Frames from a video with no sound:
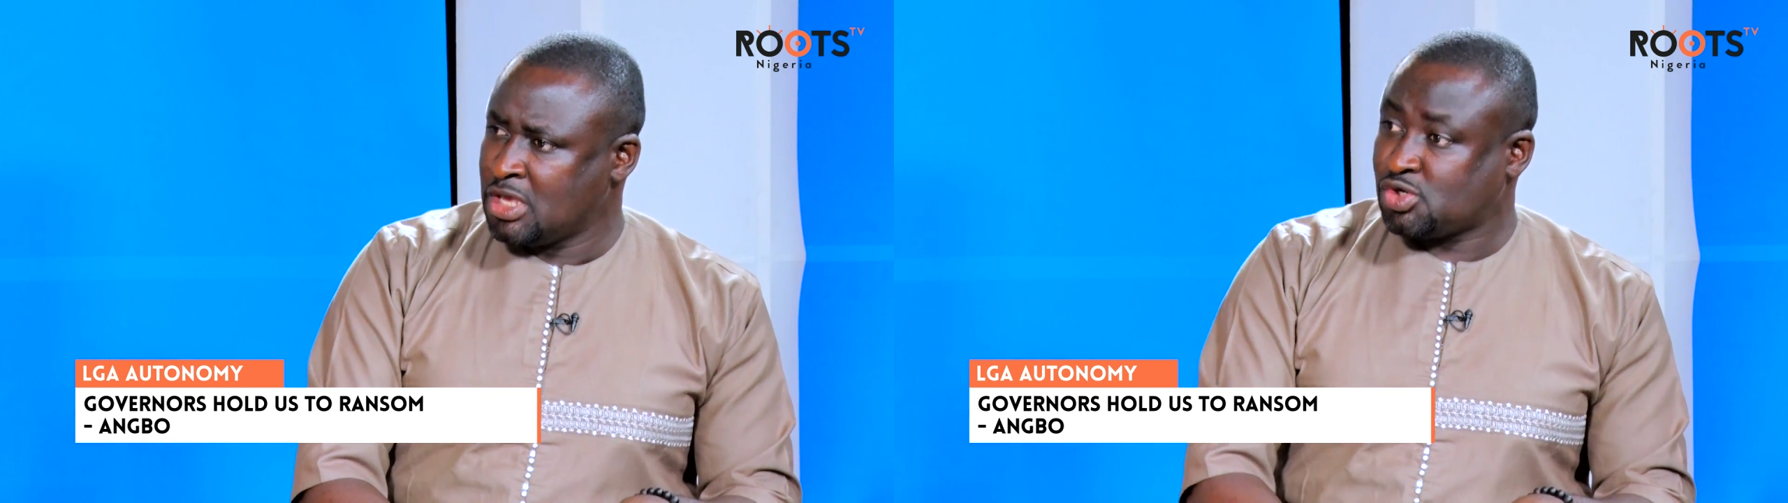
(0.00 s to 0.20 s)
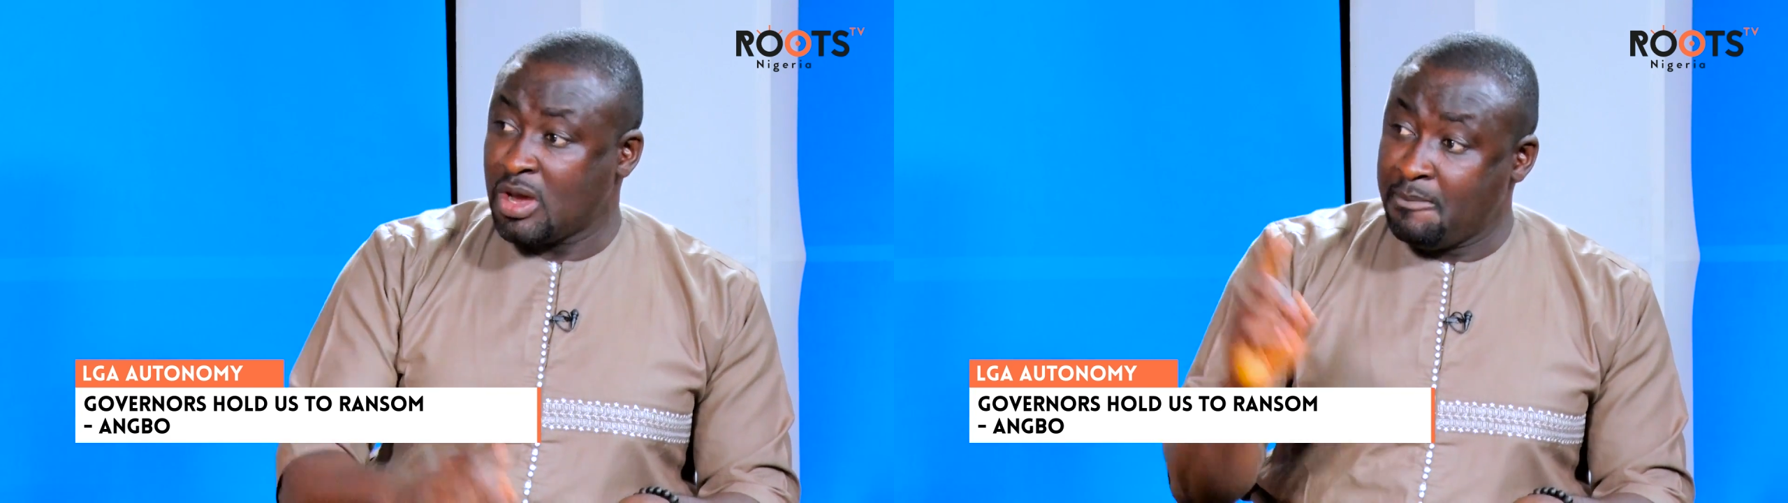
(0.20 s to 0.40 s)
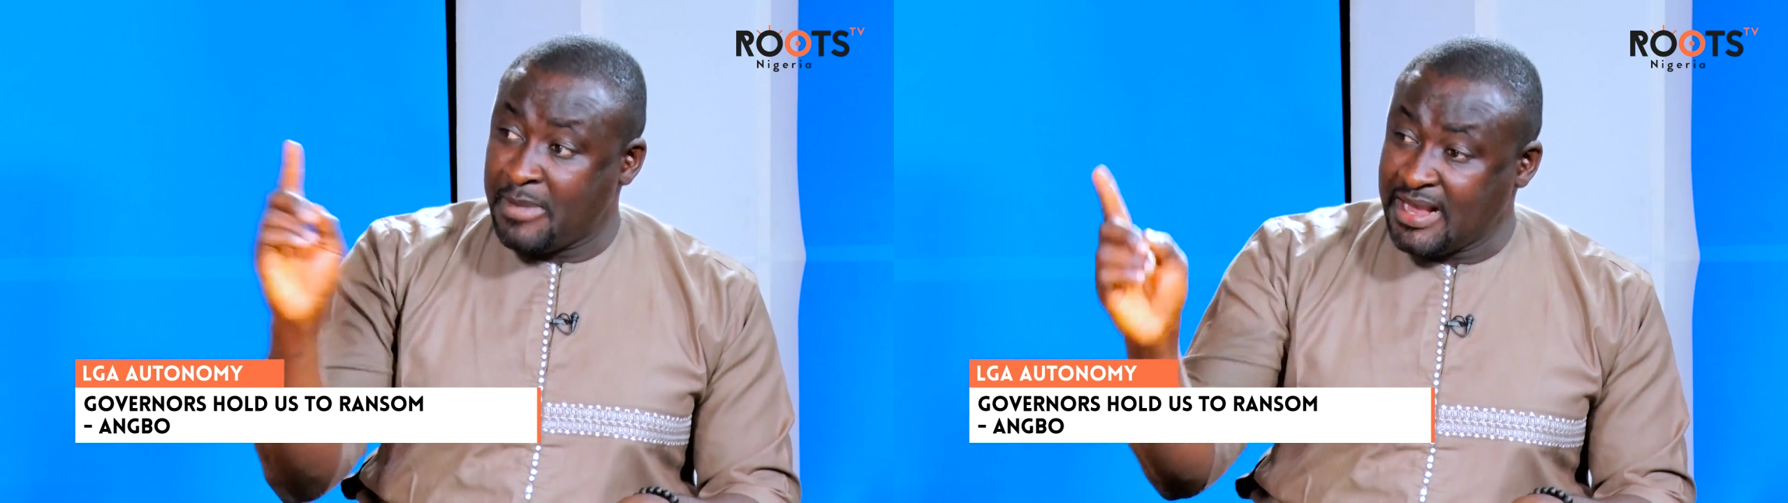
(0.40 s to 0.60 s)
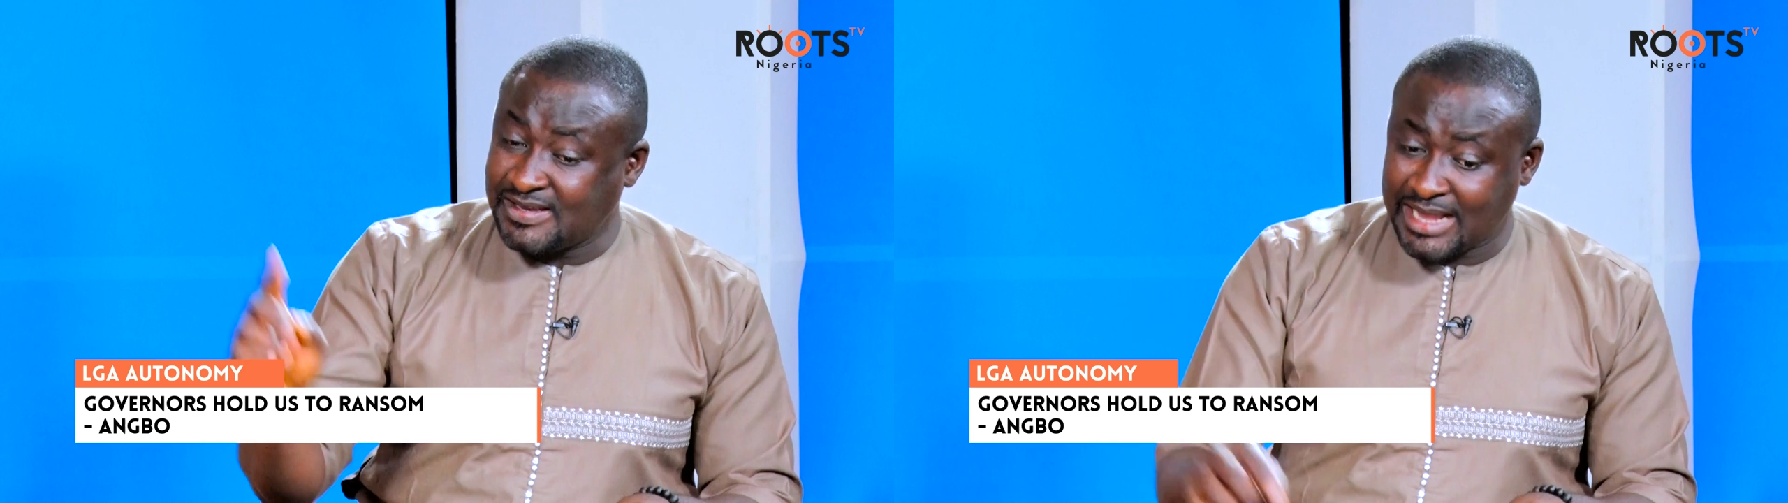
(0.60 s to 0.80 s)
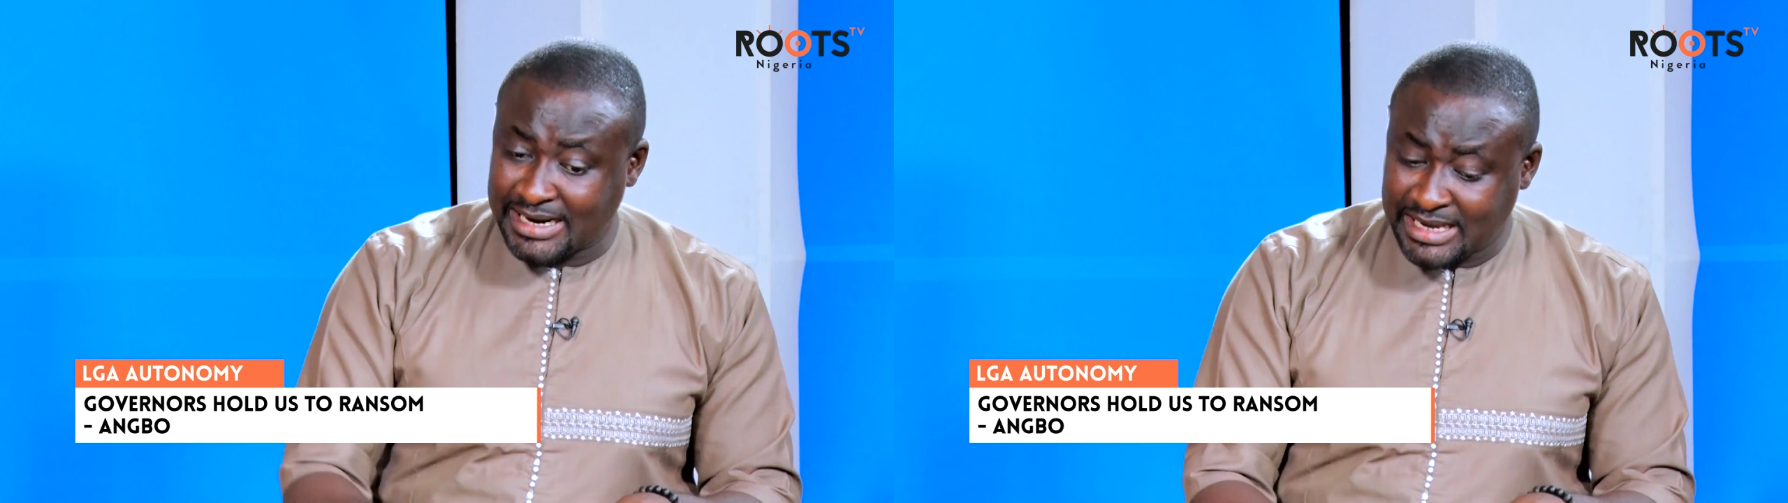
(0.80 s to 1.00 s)
So it
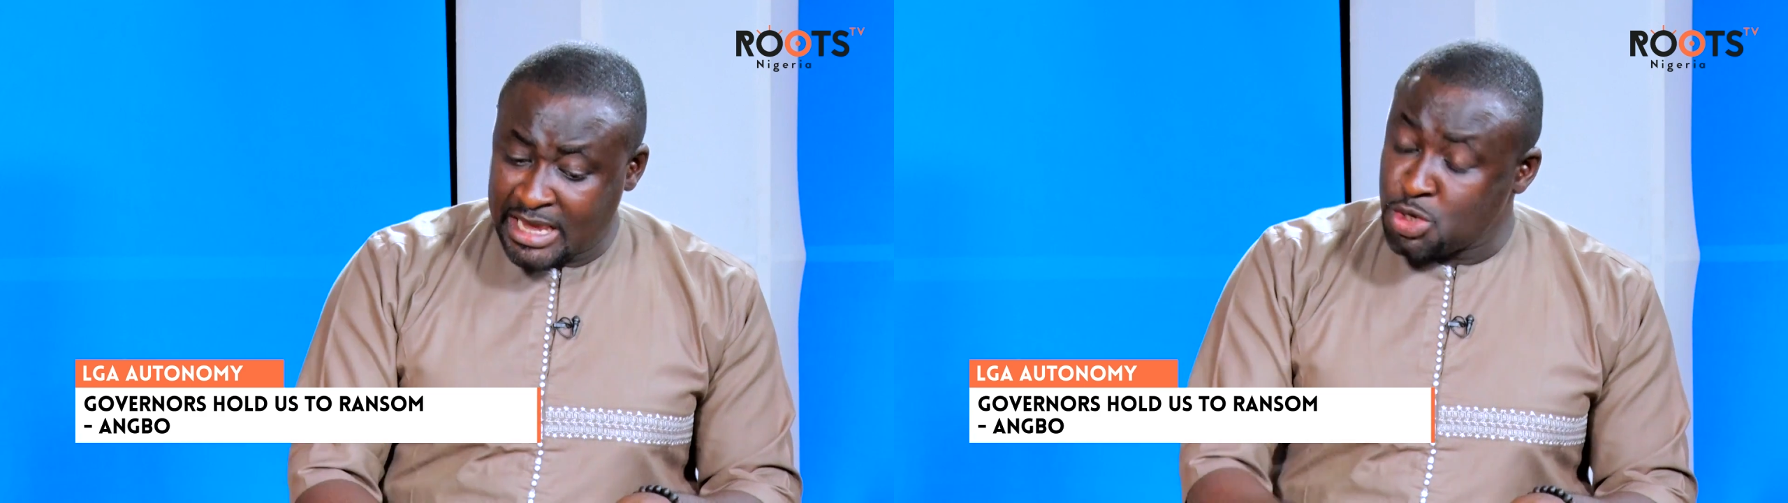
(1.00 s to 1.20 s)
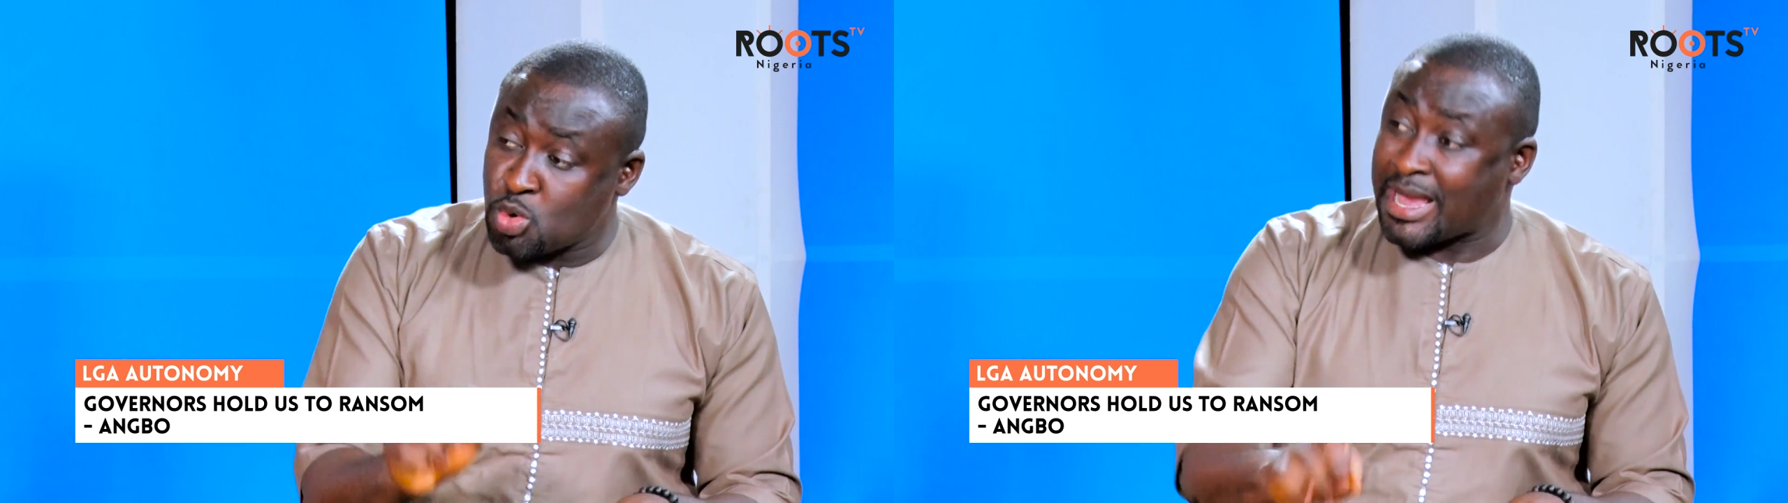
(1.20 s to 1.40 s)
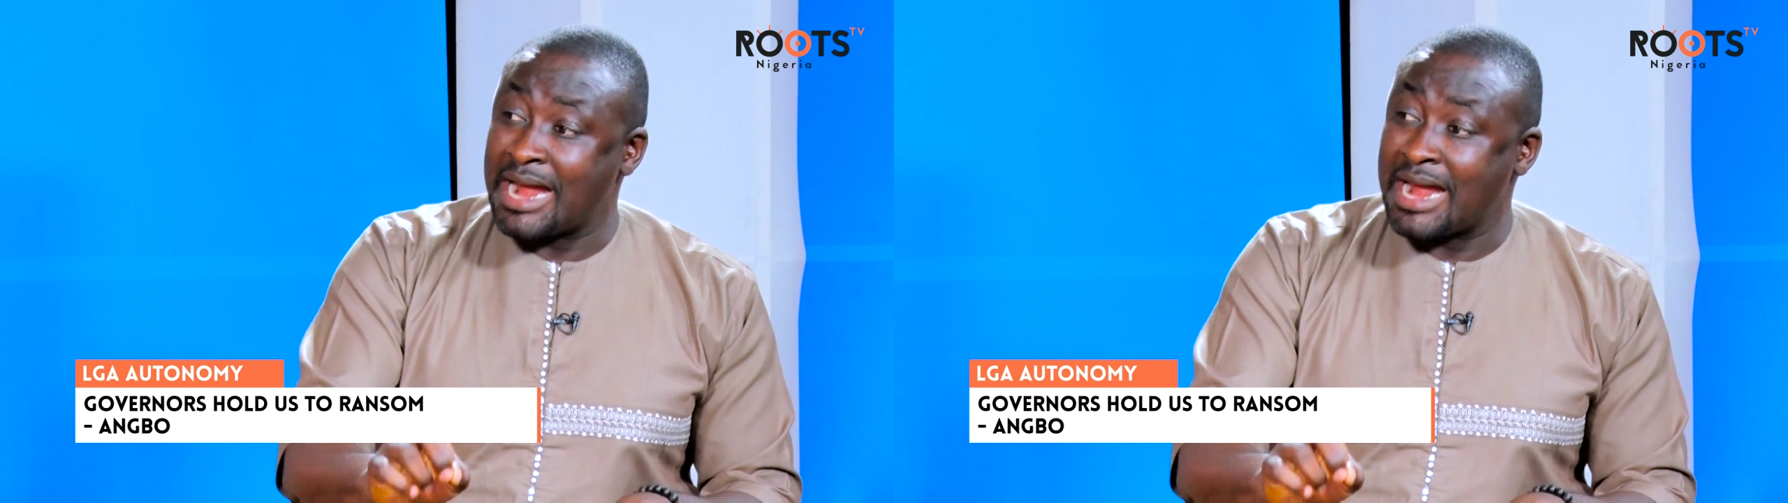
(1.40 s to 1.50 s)
means that the